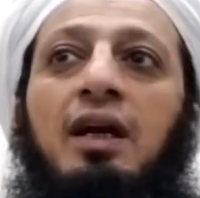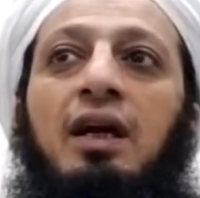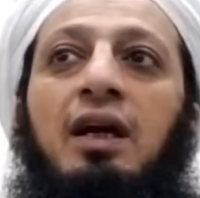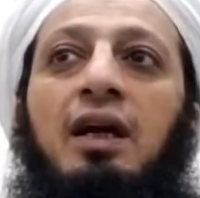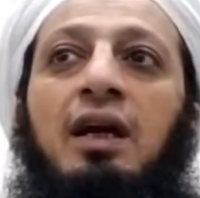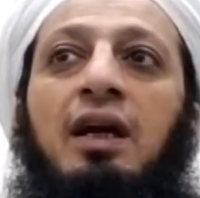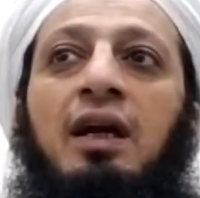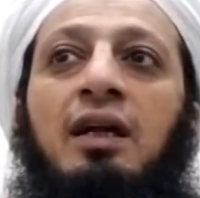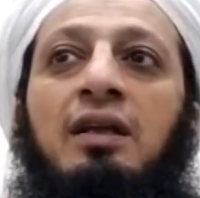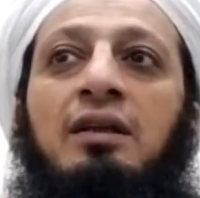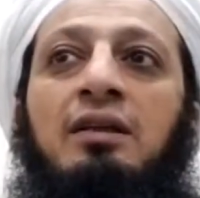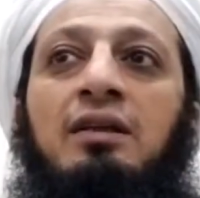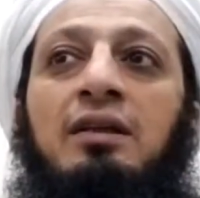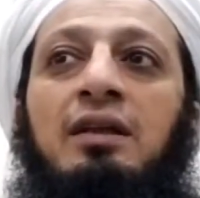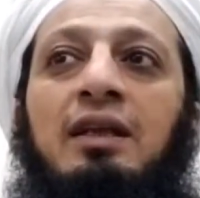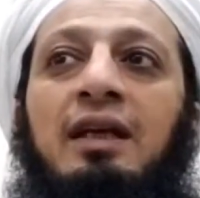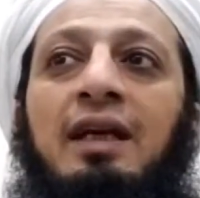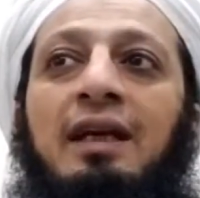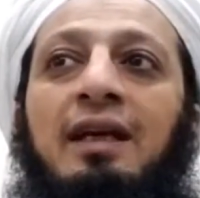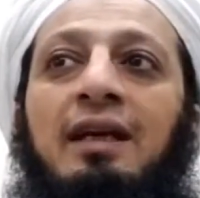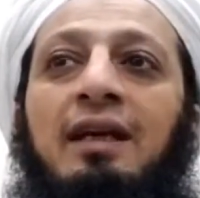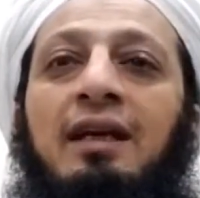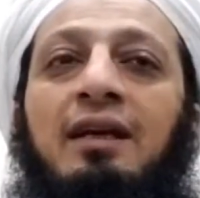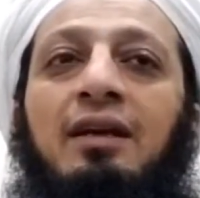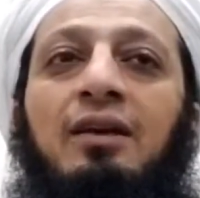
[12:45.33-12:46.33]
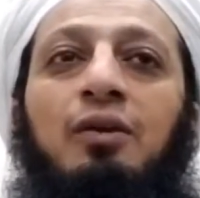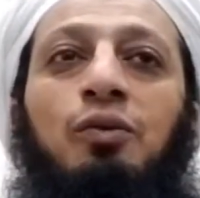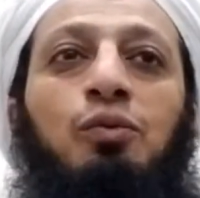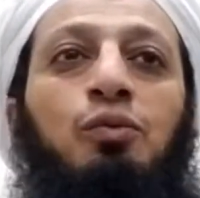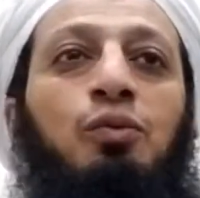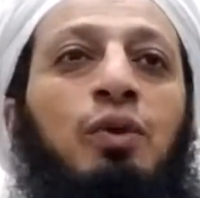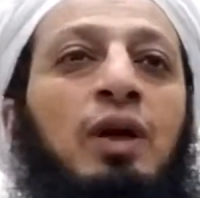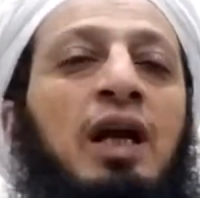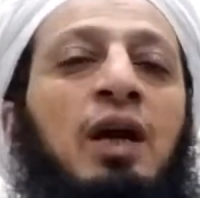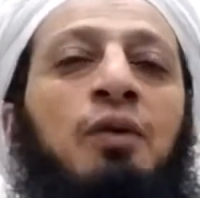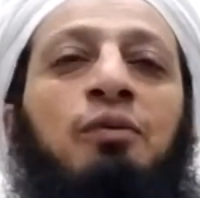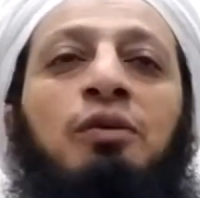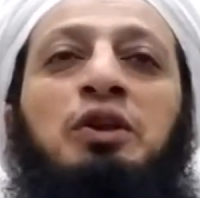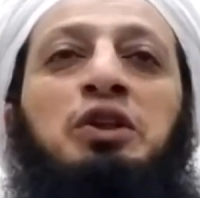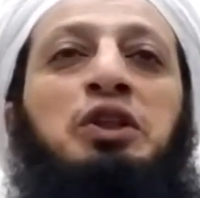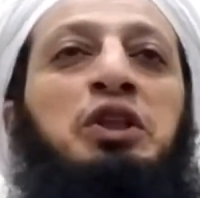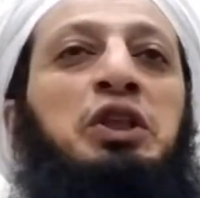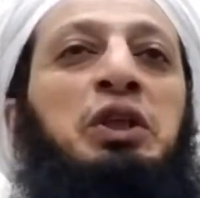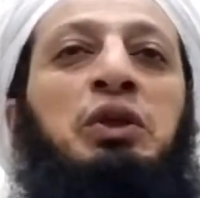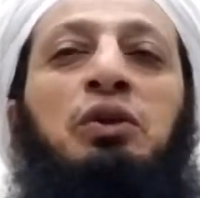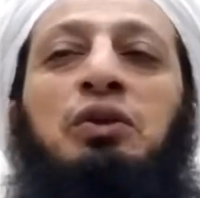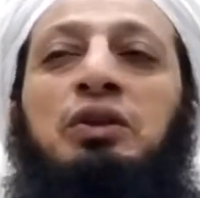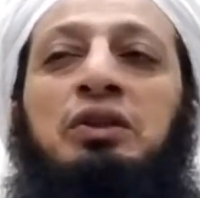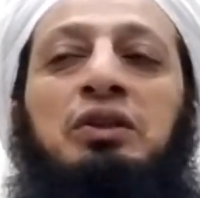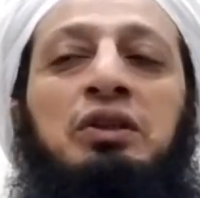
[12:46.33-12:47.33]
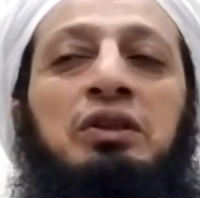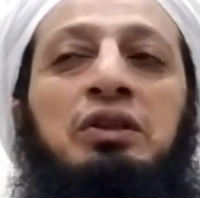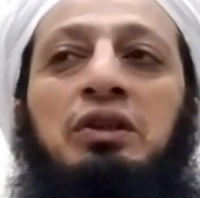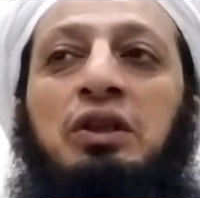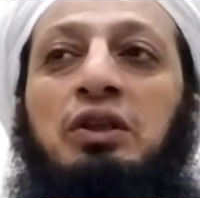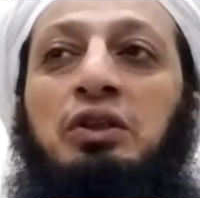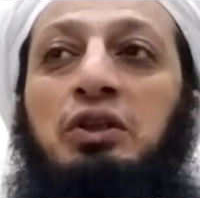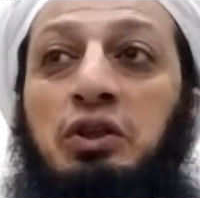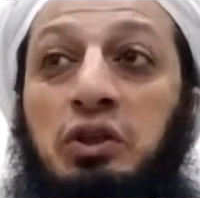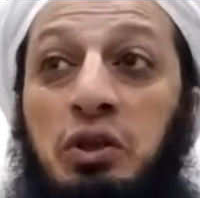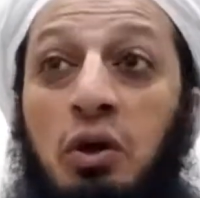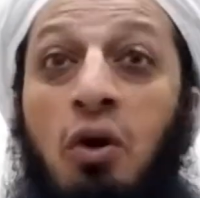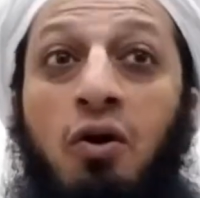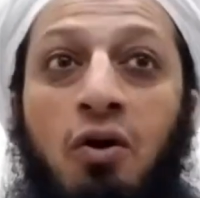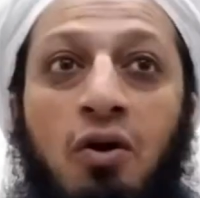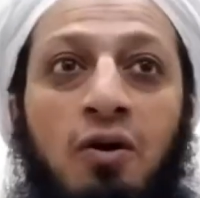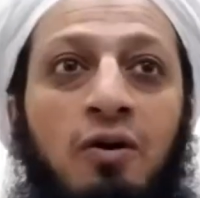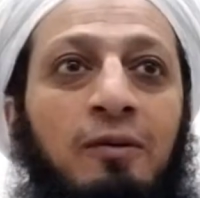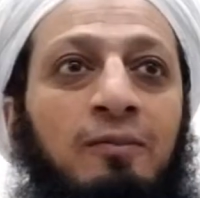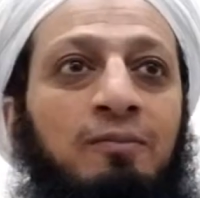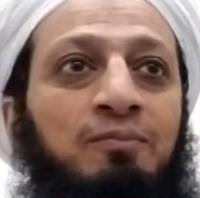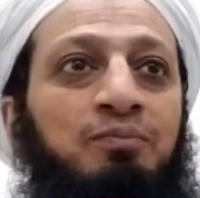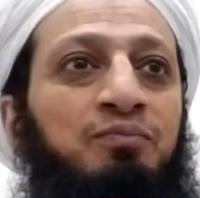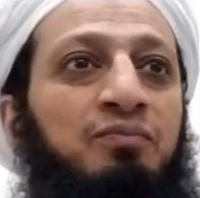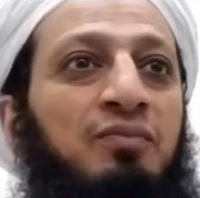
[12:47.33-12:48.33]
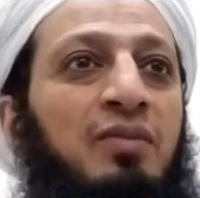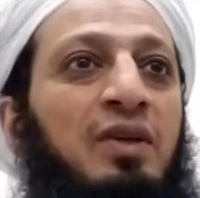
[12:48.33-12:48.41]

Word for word: And the, whatever she, she saw,